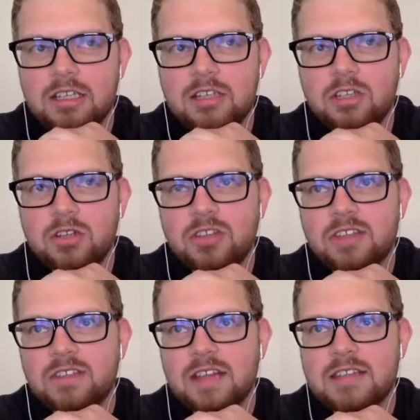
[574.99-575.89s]

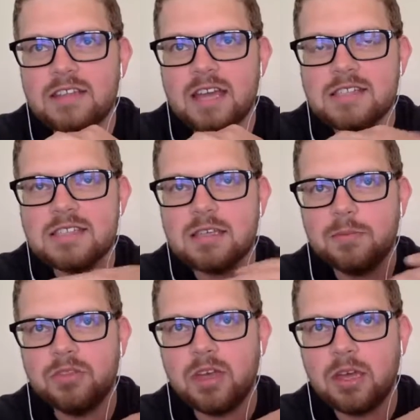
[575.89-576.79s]
that that's
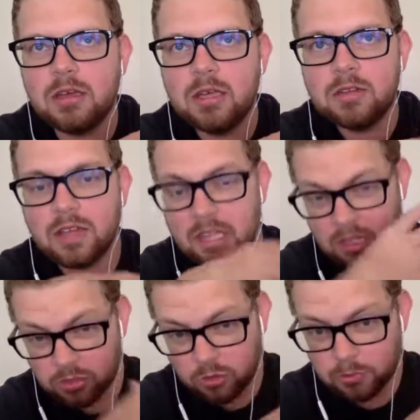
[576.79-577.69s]
something, like,
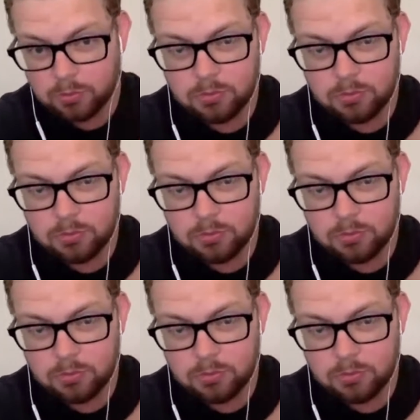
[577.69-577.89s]
through,